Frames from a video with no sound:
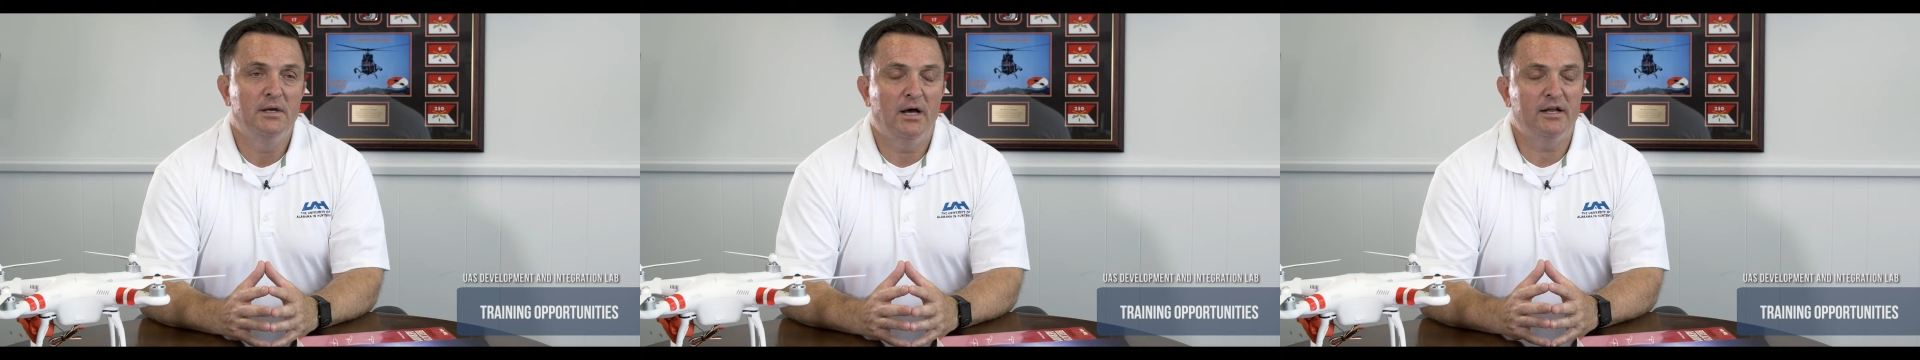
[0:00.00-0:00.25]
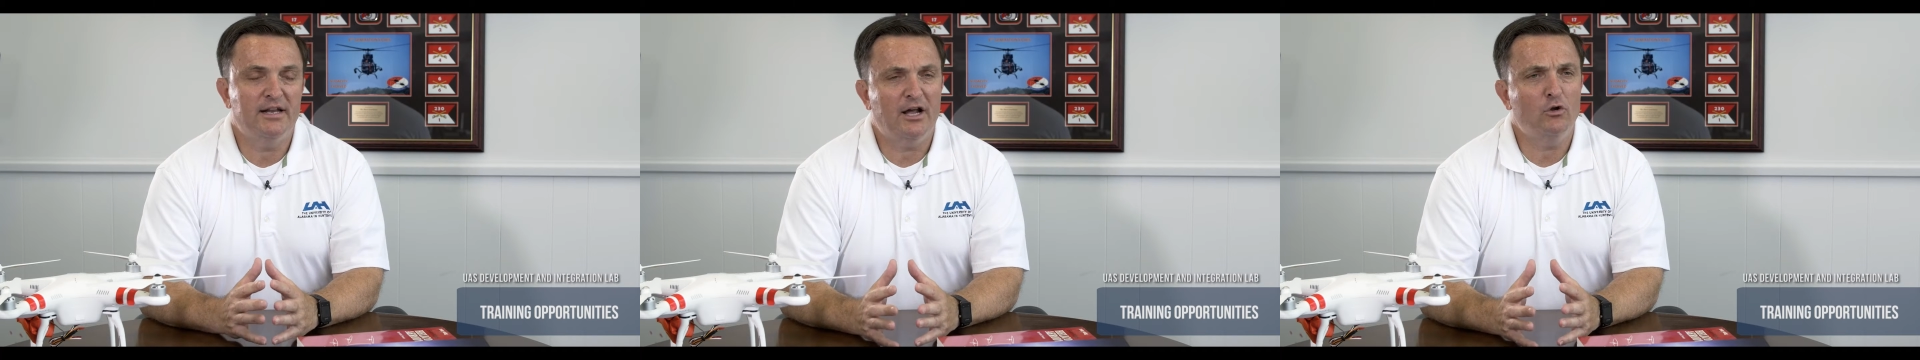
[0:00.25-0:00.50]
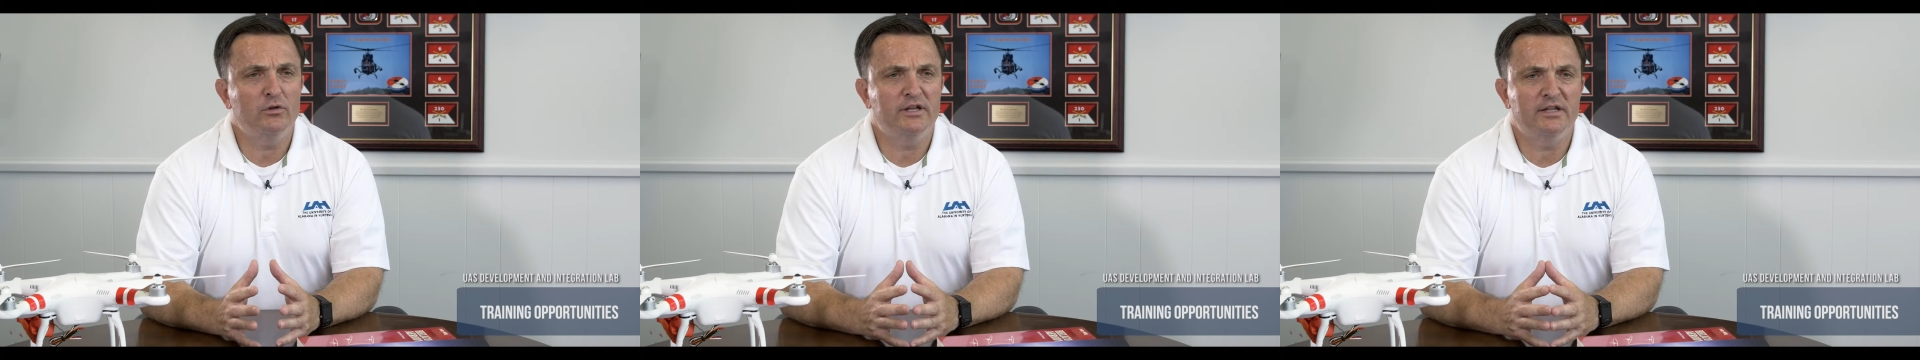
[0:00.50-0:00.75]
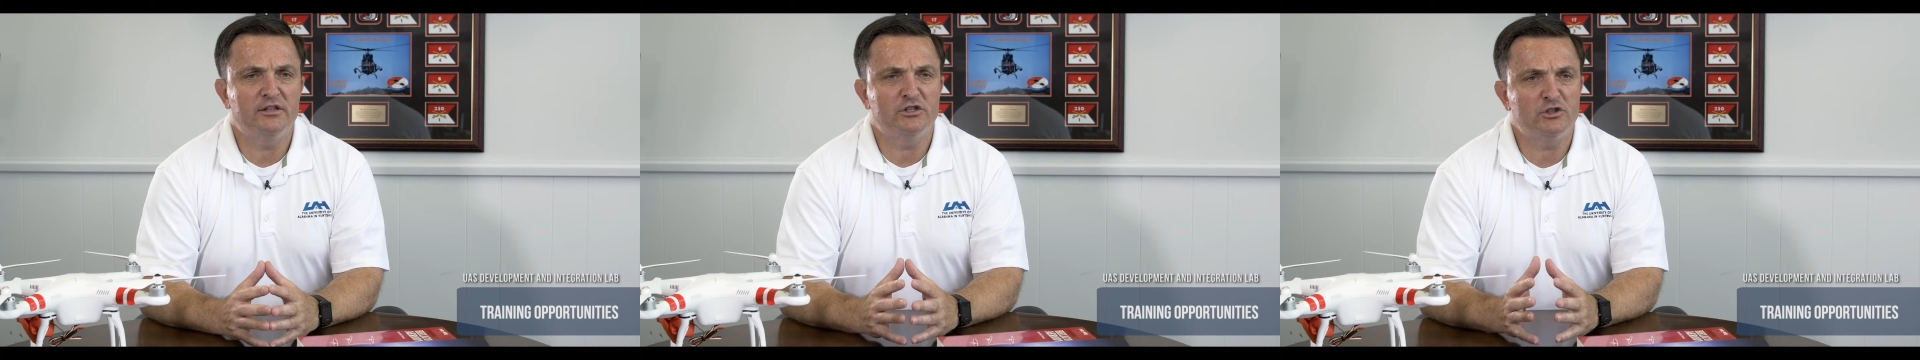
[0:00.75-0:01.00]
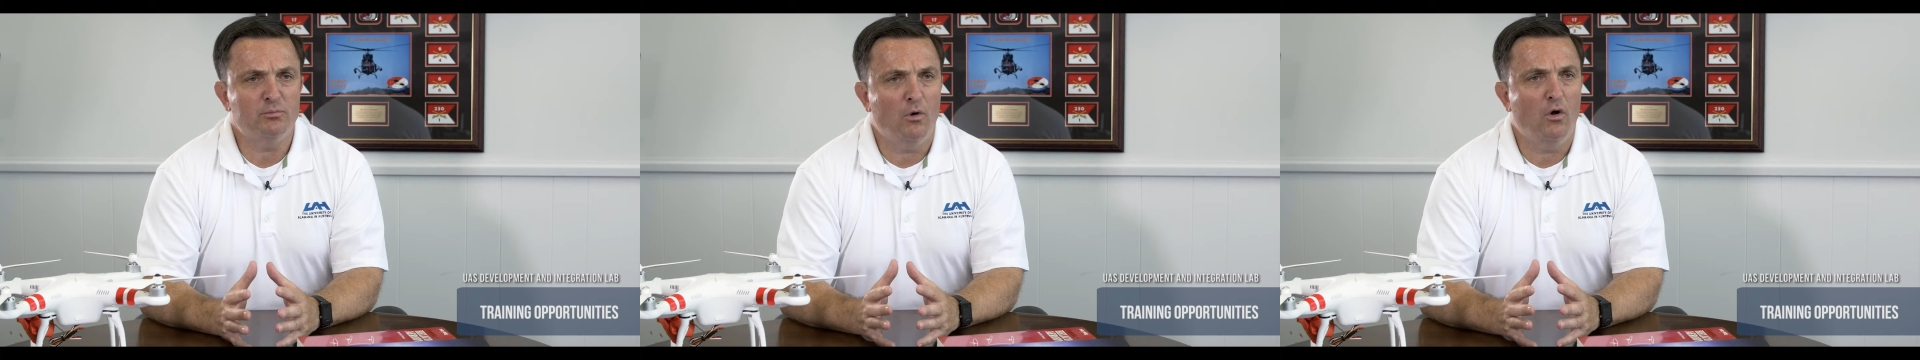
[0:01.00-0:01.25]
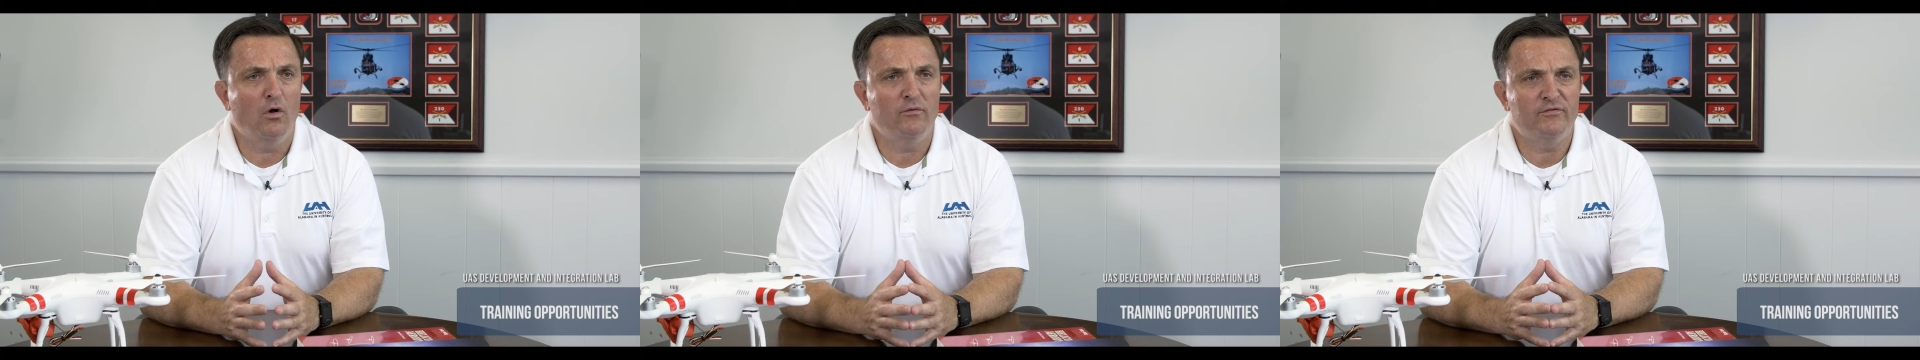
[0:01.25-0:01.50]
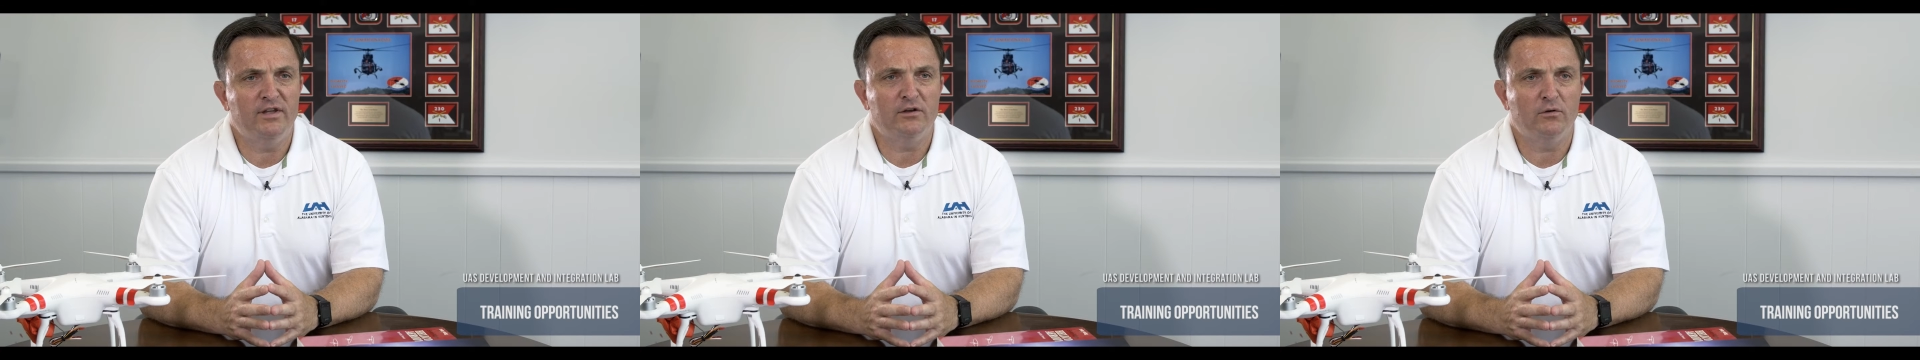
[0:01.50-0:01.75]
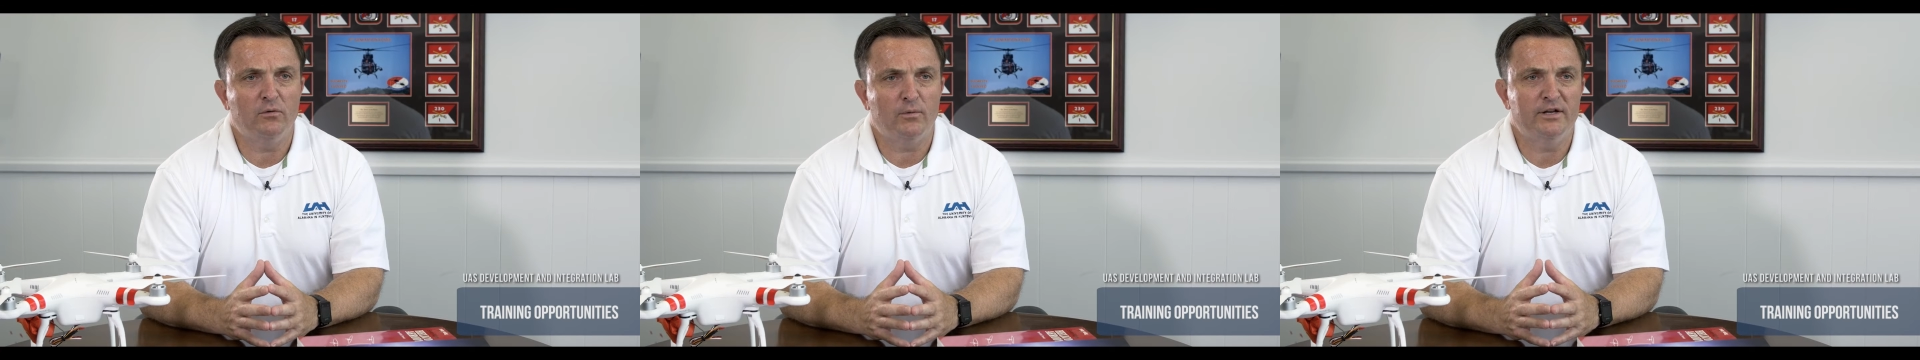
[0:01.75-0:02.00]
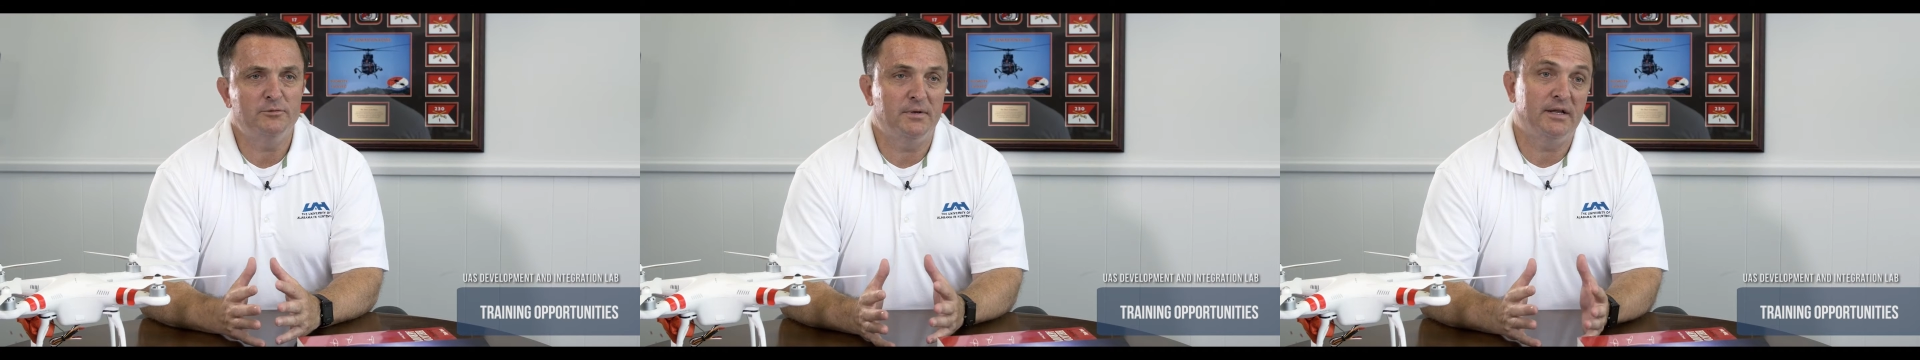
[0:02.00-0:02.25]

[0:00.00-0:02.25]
not only in the small vehicle range,